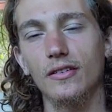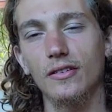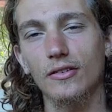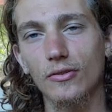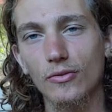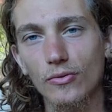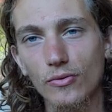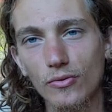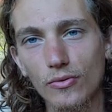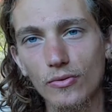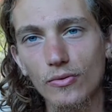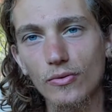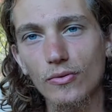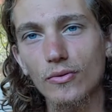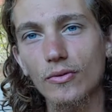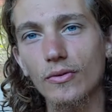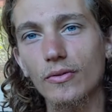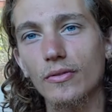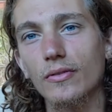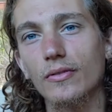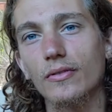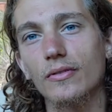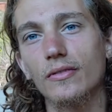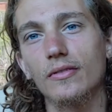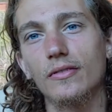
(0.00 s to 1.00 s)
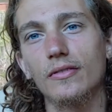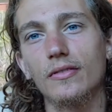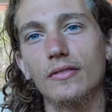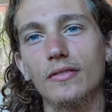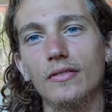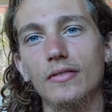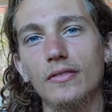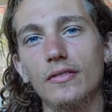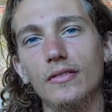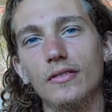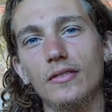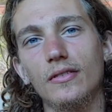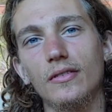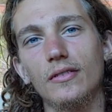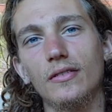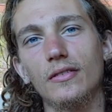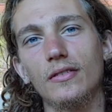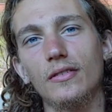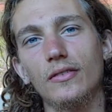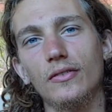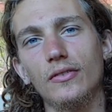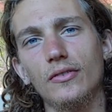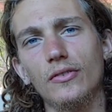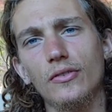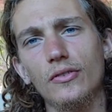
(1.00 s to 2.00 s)
cool,
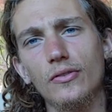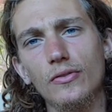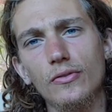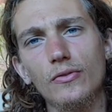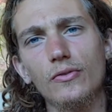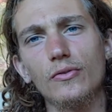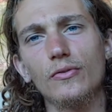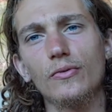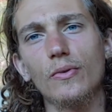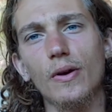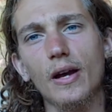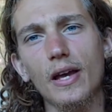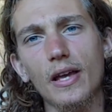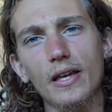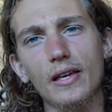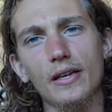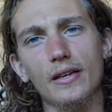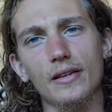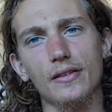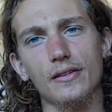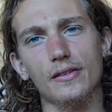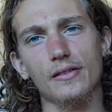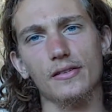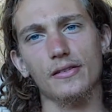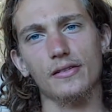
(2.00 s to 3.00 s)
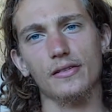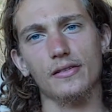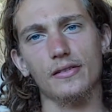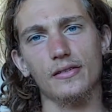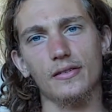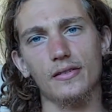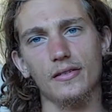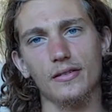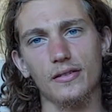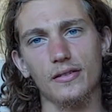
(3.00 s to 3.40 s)
new ways.